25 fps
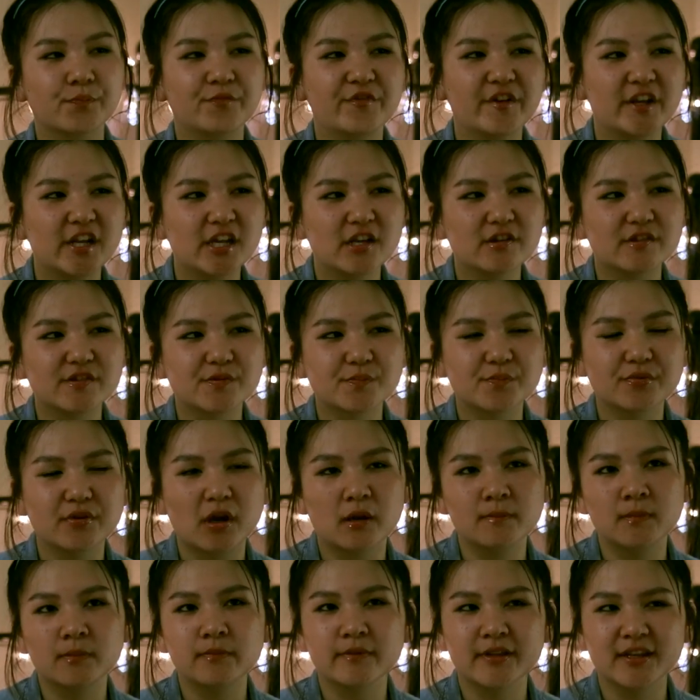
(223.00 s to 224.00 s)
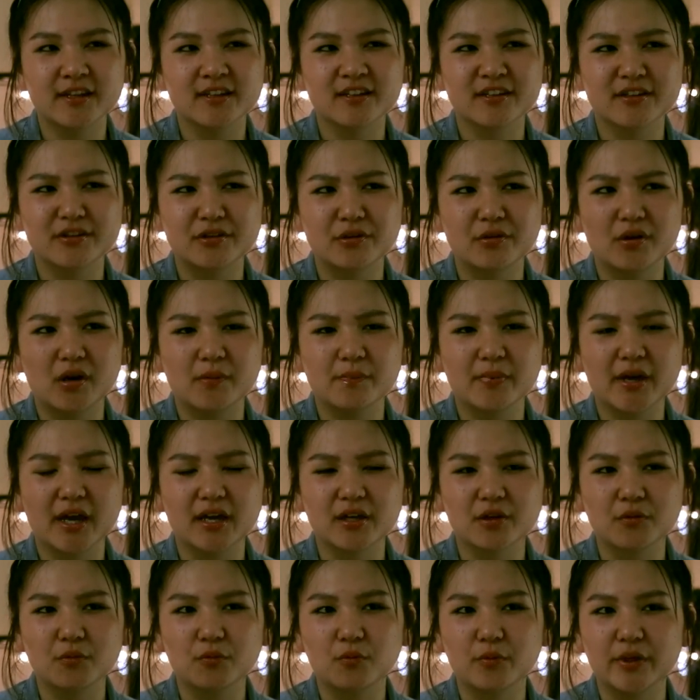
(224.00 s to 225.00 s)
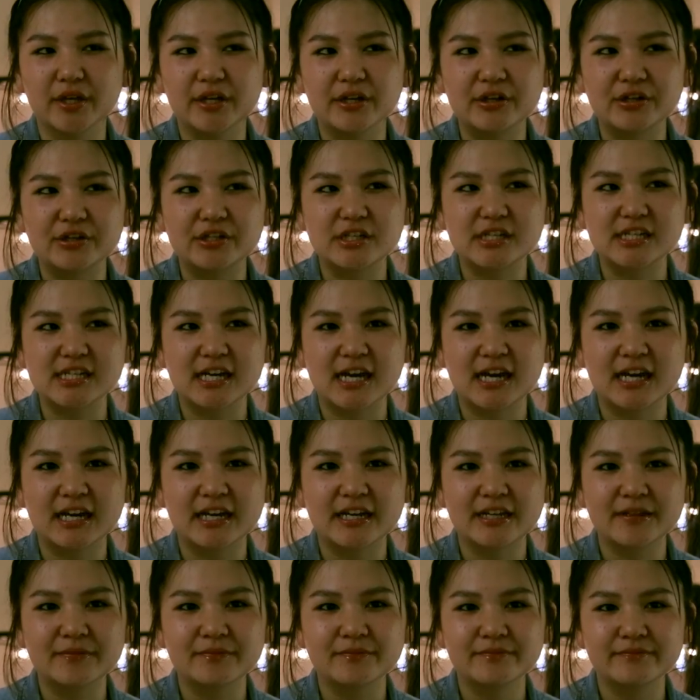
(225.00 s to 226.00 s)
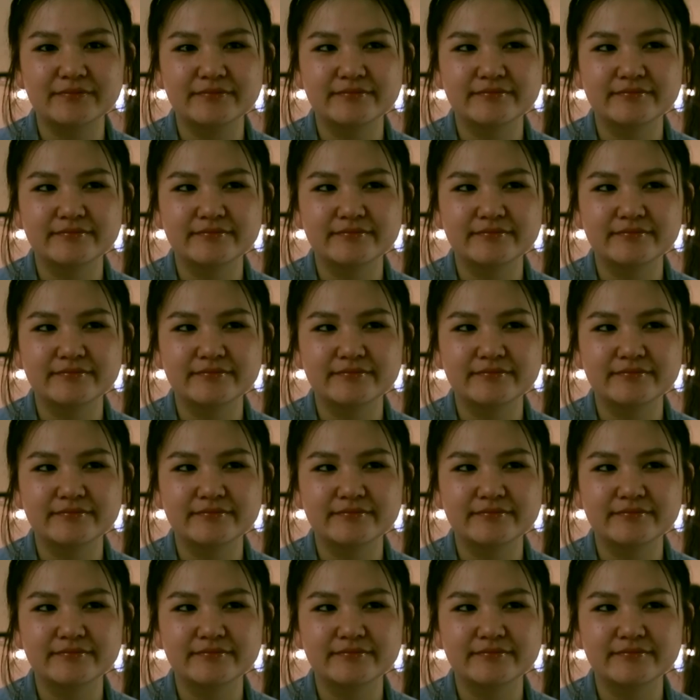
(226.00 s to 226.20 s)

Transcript: video is probably gonna go up at a weird time,